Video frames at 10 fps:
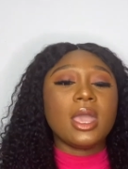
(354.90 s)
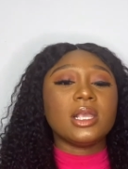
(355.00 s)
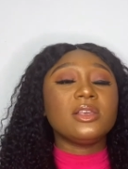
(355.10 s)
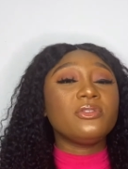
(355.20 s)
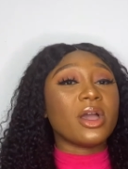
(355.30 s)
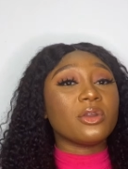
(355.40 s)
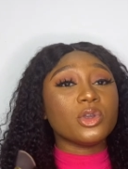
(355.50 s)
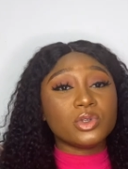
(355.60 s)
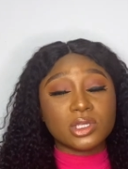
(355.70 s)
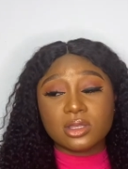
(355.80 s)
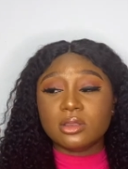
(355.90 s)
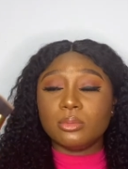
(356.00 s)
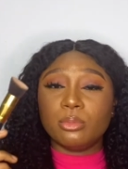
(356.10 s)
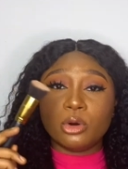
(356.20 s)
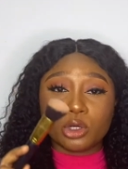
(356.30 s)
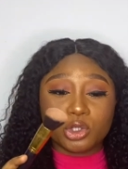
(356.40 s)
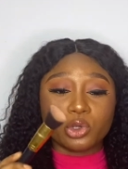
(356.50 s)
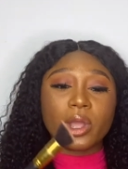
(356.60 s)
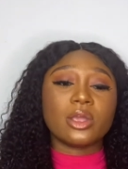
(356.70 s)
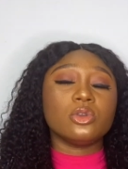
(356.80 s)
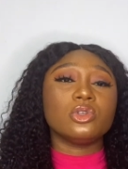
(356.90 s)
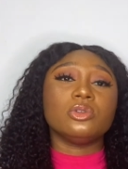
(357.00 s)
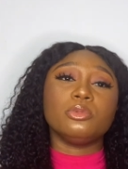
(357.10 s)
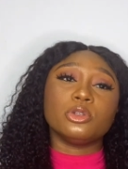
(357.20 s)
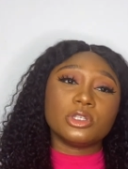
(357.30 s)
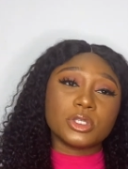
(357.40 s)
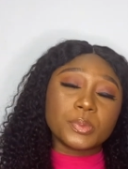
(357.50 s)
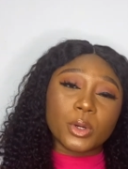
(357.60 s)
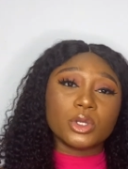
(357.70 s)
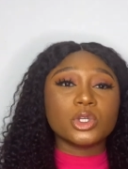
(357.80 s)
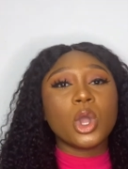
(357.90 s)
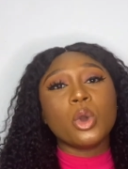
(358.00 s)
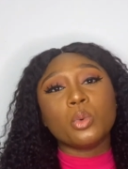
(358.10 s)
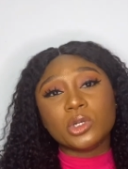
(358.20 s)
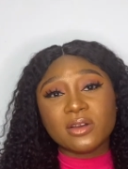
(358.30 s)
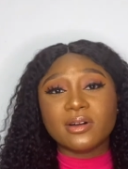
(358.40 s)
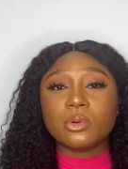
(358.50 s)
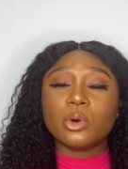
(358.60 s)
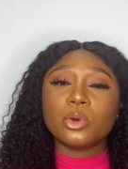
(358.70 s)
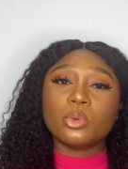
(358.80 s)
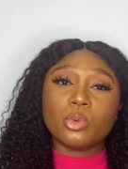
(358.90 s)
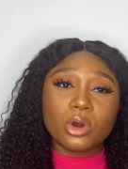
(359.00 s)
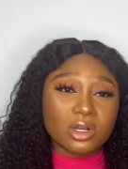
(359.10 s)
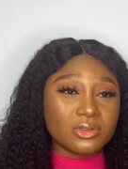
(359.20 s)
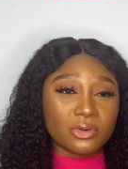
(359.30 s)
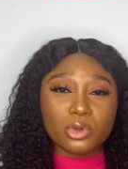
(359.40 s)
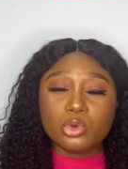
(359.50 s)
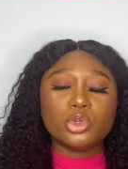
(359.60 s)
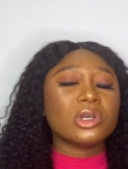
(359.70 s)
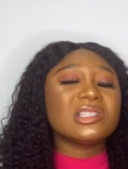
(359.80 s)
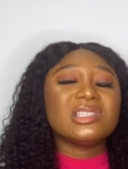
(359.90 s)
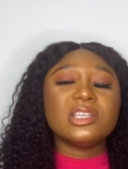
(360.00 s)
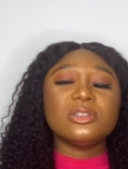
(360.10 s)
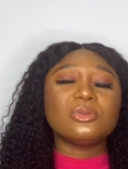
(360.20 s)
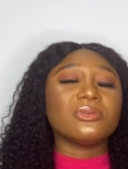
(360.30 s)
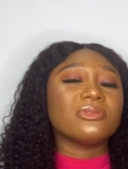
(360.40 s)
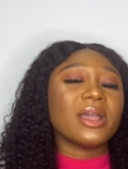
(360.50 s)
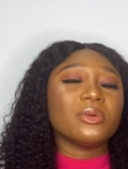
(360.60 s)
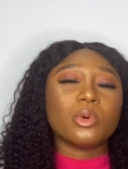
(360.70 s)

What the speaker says: If you are not using the brush, you can use the beauty sponge, whichever one works for you. Just need to find